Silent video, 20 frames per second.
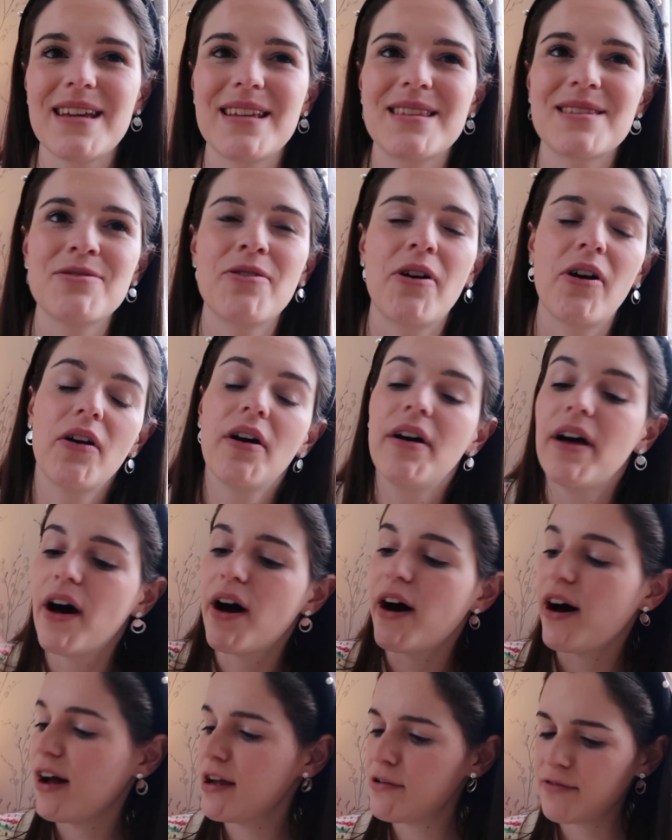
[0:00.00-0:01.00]
It's not,
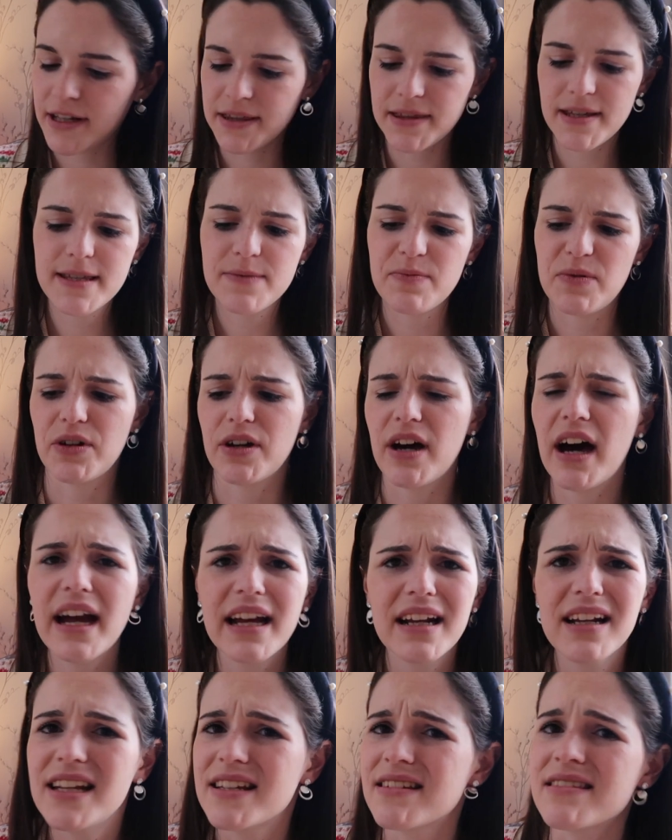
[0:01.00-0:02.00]
I read this book,
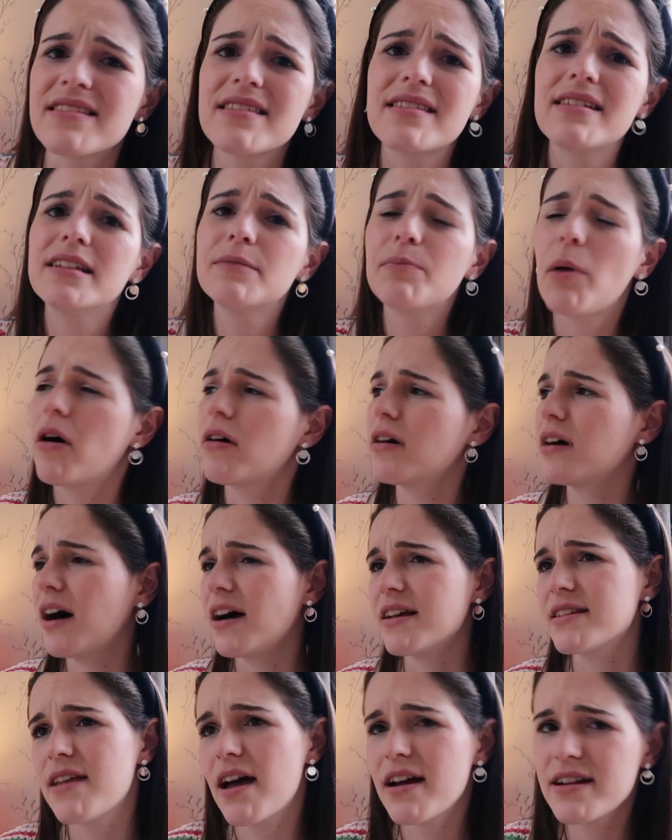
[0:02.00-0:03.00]
I listened to this
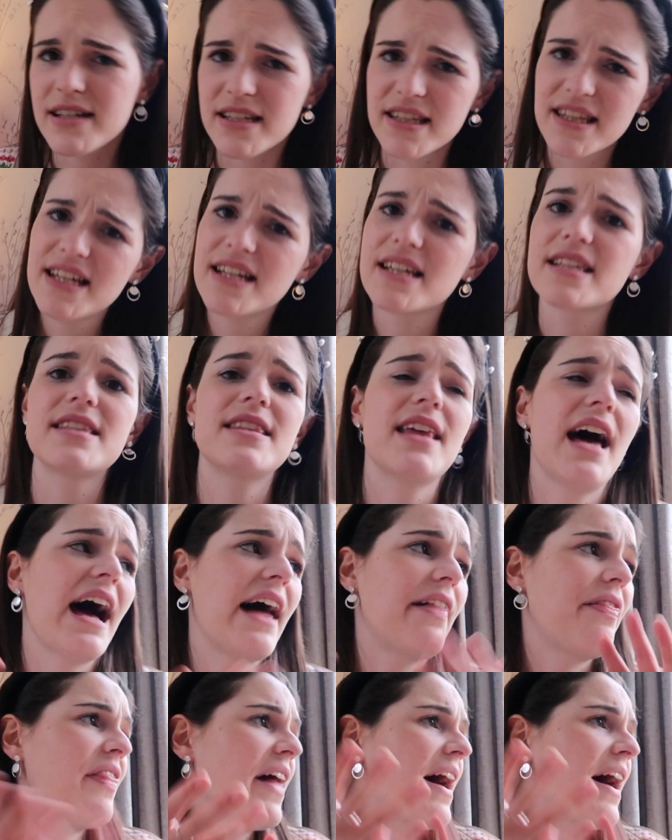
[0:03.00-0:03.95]
podcast, I did this, that,